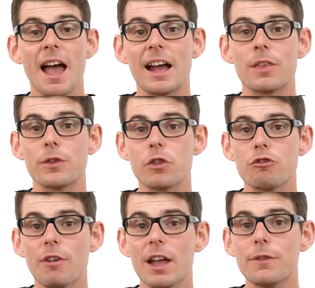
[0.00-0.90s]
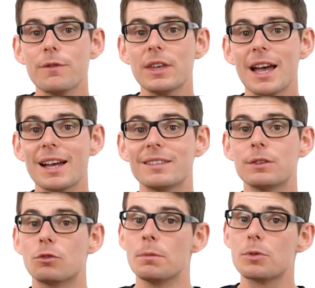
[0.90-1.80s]
as the strength of the
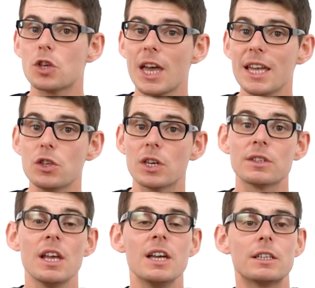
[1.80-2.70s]
acid group changes